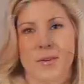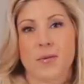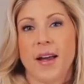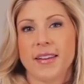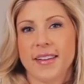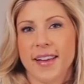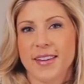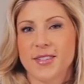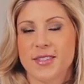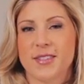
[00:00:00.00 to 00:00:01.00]
Ryan and I
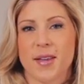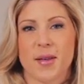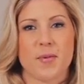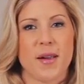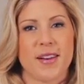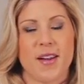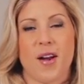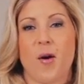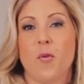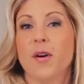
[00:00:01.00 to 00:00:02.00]
just celebrated
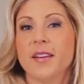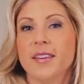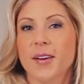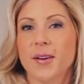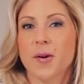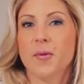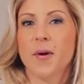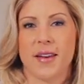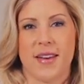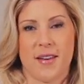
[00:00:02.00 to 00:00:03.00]
our 1-year
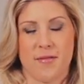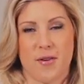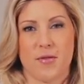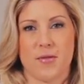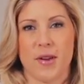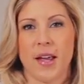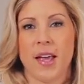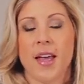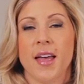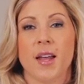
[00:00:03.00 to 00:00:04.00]
wedding anniversary,
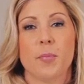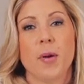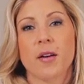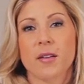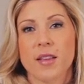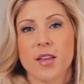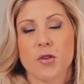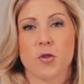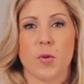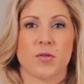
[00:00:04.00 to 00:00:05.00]
and apparently you're
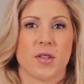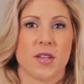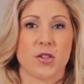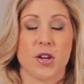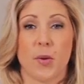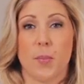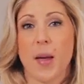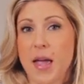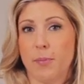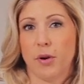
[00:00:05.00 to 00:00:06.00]
supposed to get each other
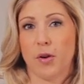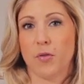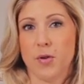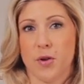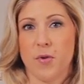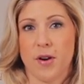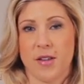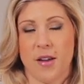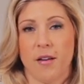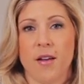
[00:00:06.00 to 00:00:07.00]
paper for your 1
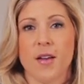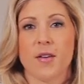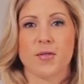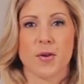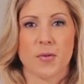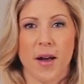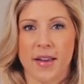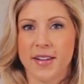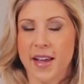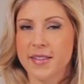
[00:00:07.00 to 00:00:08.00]
year. So
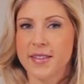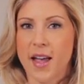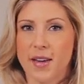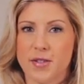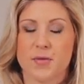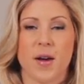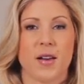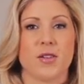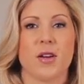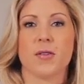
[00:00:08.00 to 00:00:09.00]
Ryan and I decided to write
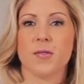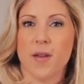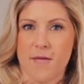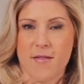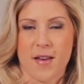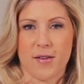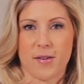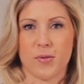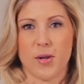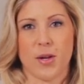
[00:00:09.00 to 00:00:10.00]
each other love
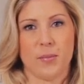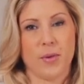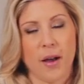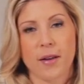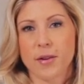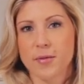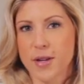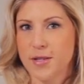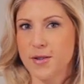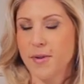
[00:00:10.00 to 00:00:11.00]
letters, which I'm not going to
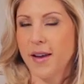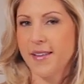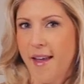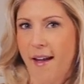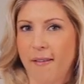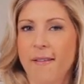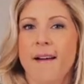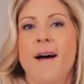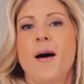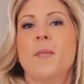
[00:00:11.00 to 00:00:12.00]
read to you right now,
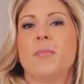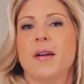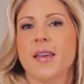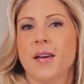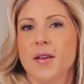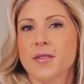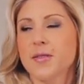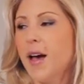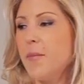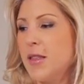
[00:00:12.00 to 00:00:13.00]
but he
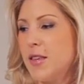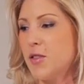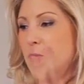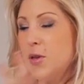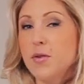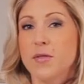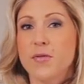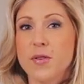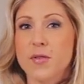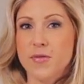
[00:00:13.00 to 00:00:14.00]
also got me these beautiful